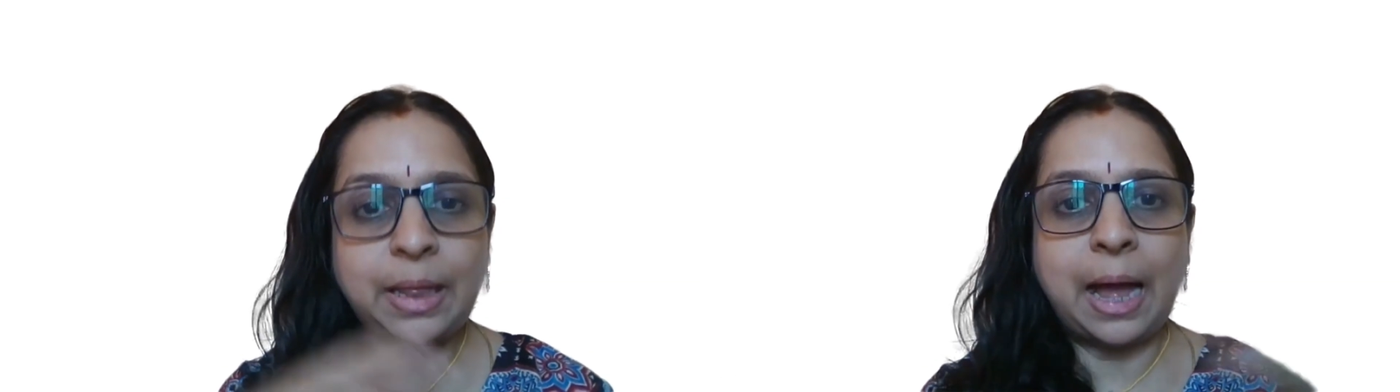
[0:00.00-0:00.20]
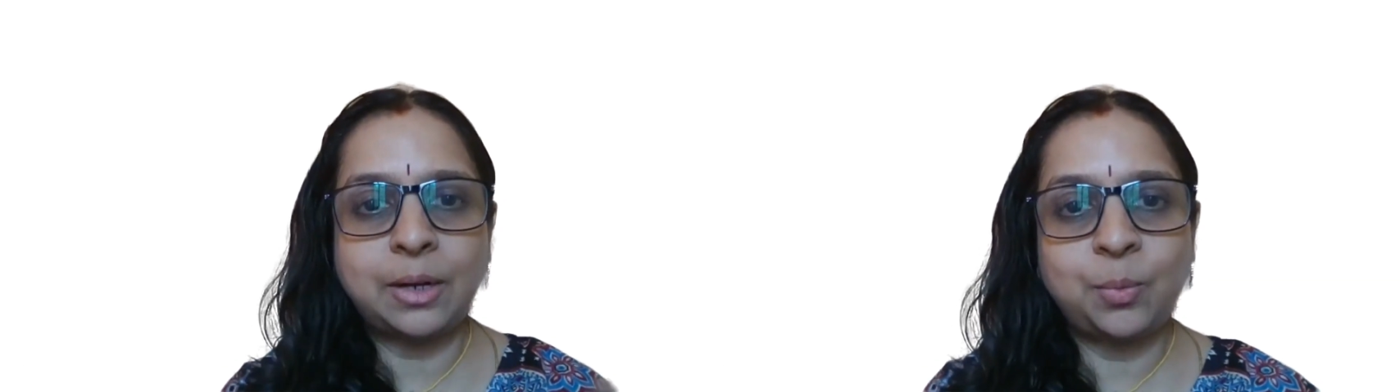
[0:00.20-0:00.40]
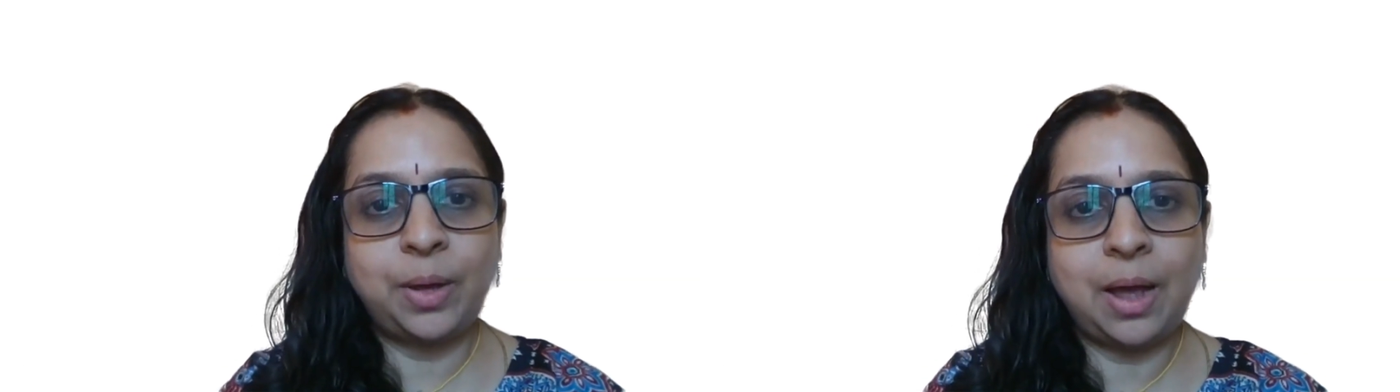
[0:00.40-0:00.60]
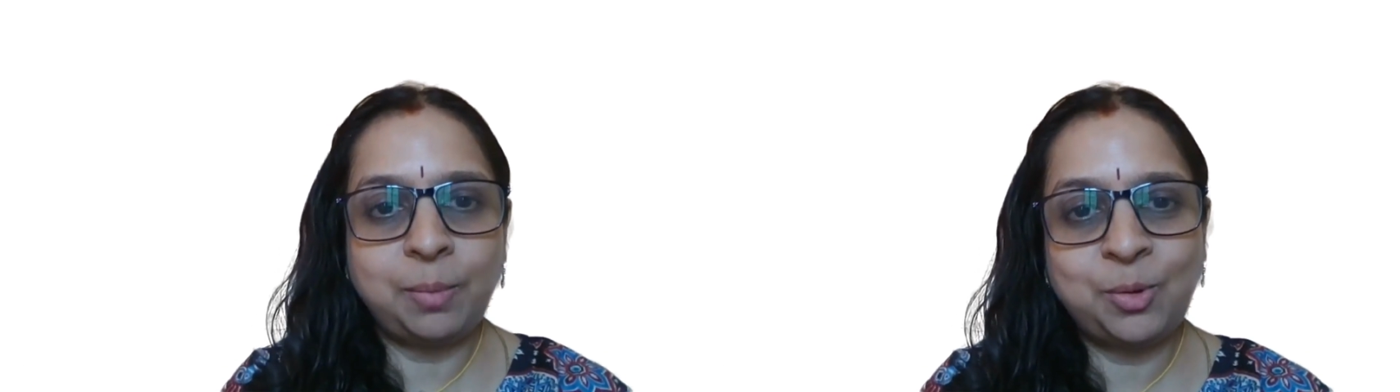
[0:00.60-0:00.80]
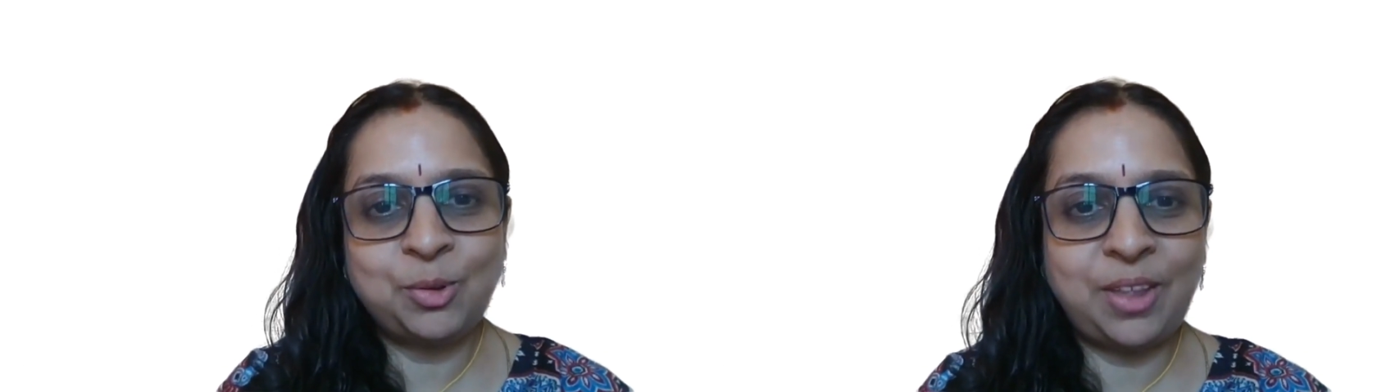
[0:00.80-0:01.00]
that, we
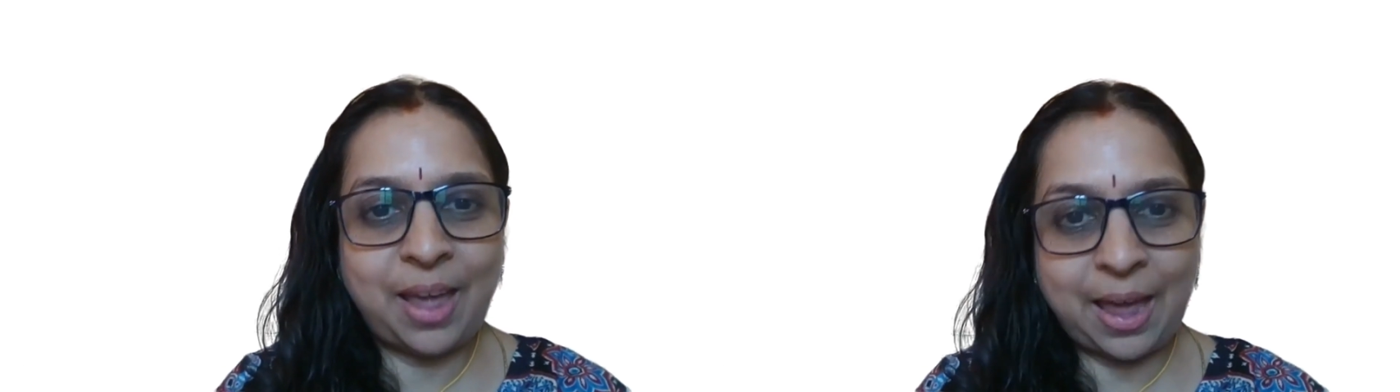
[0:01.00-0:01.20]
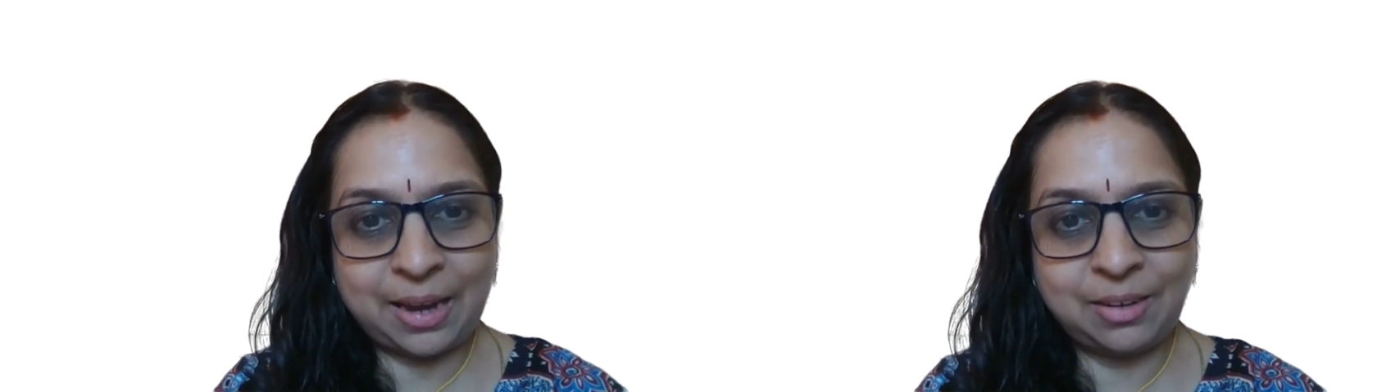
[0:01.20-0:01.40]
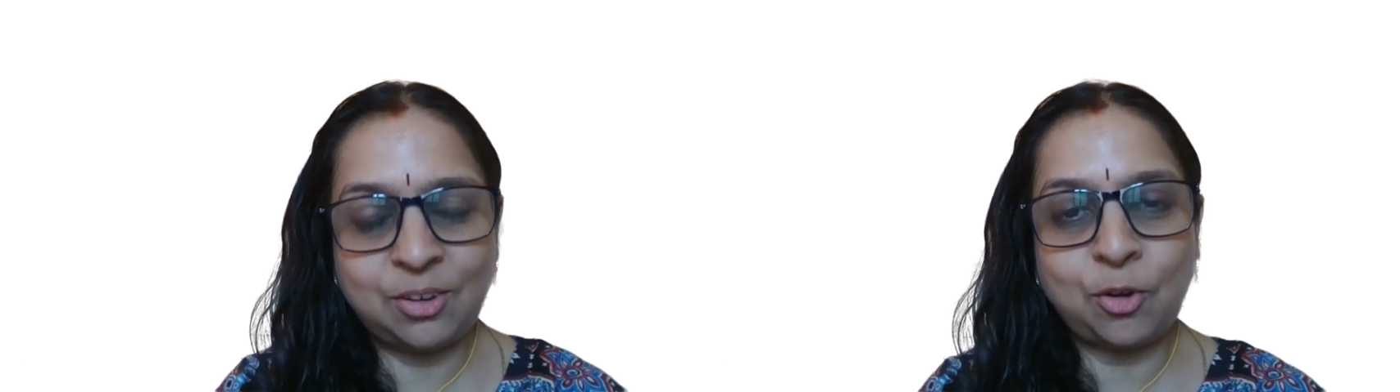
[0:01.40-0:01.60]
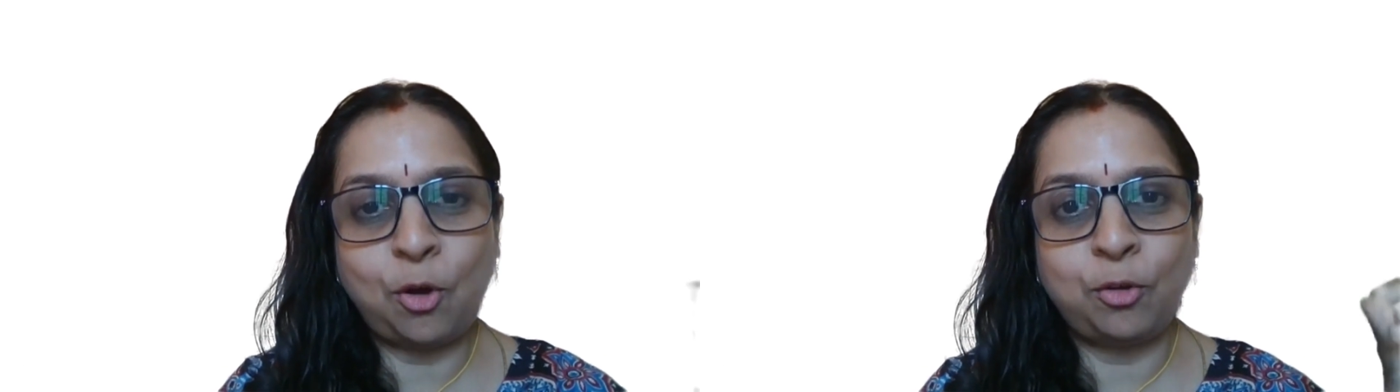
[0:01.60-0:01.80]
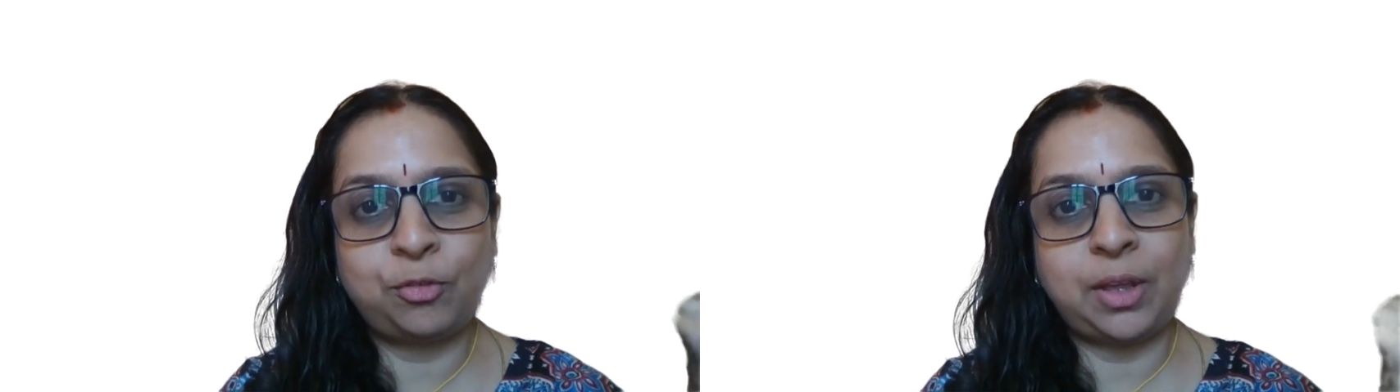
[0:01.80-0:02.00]
come to the end
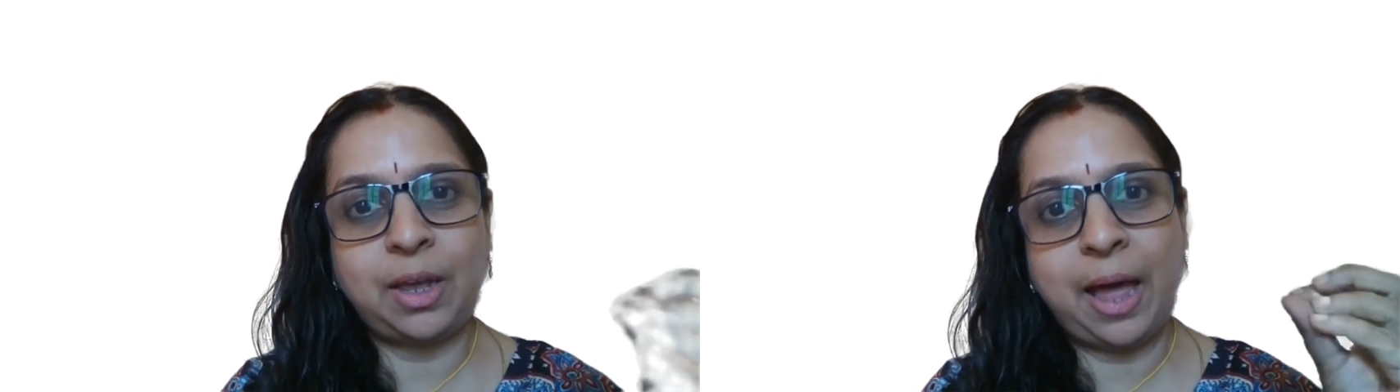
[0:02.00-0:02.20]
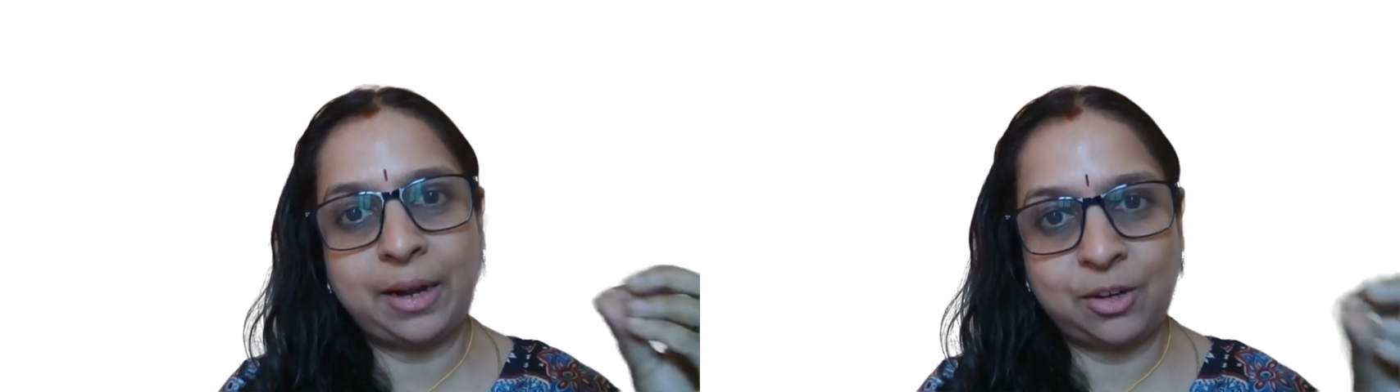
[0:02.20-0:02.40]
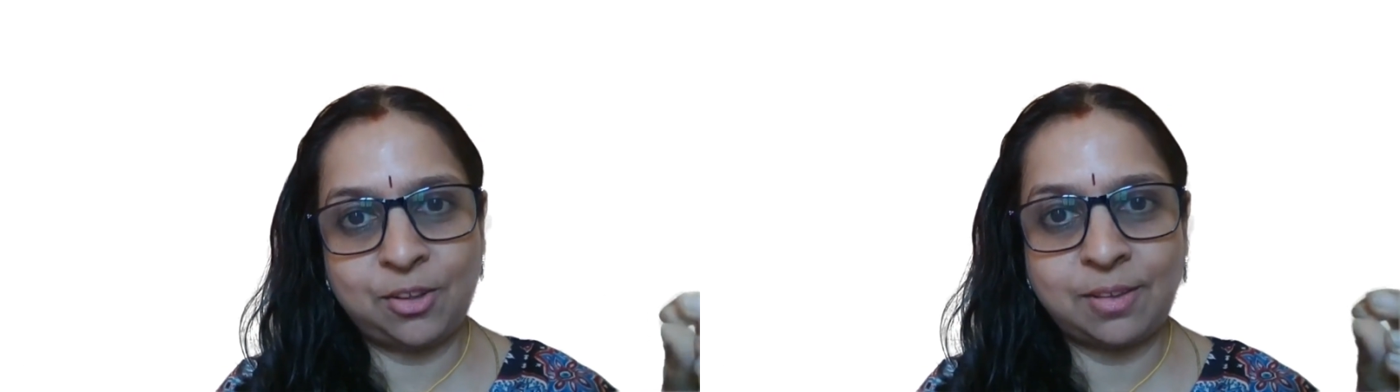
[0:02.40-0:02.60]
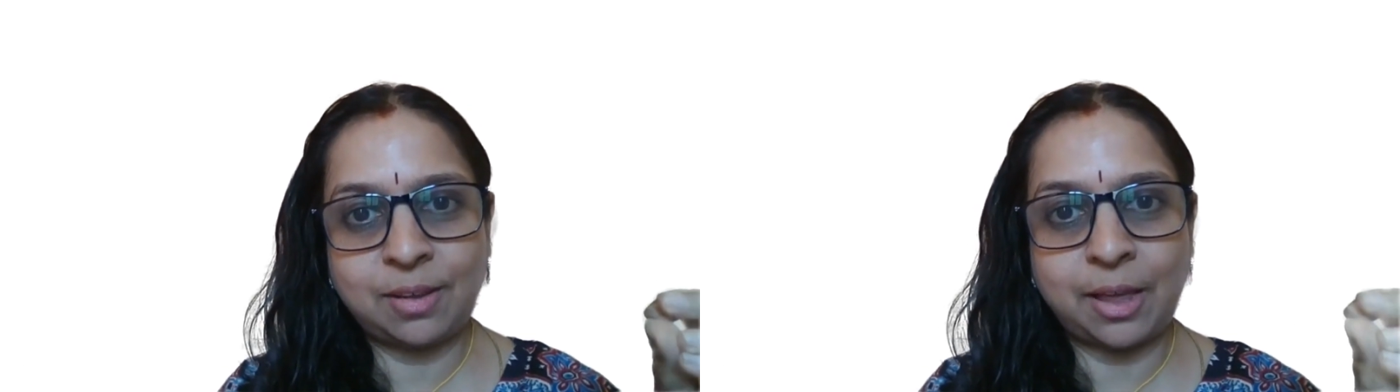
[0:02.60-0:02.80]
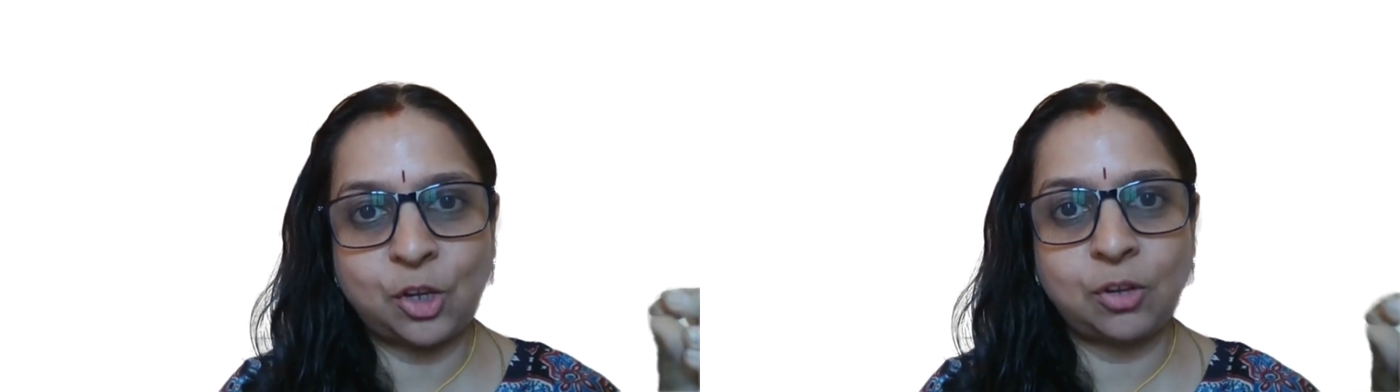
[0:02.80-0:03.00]
of the character
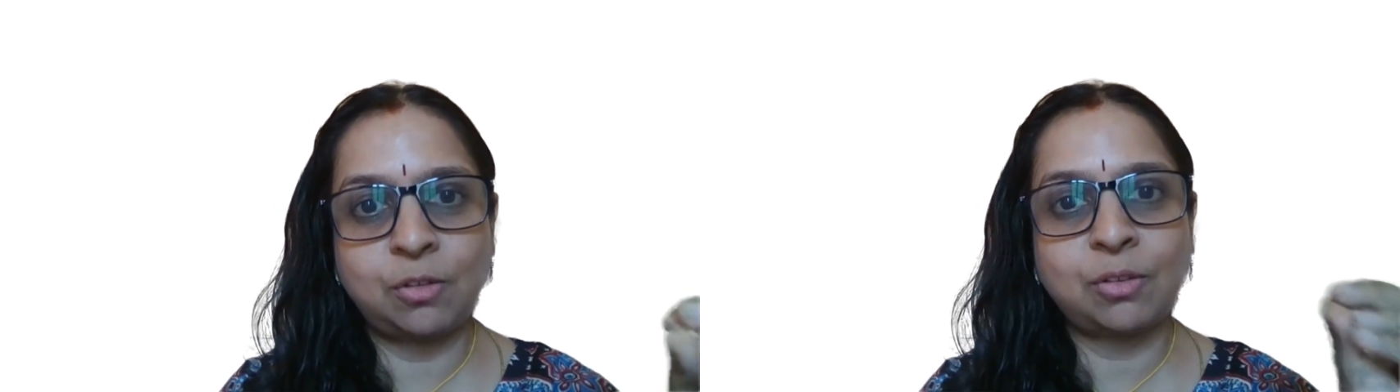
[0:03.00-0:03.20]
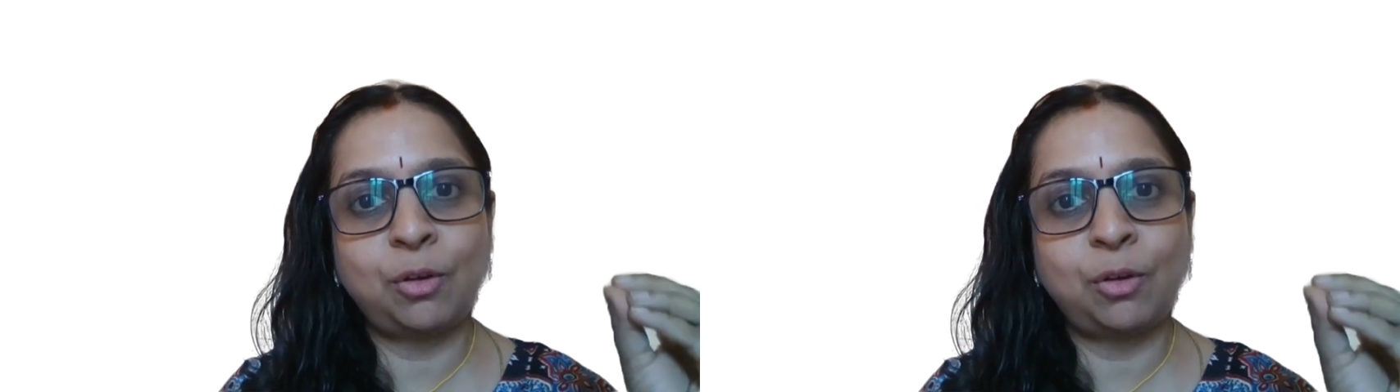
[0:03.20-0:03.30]
sketches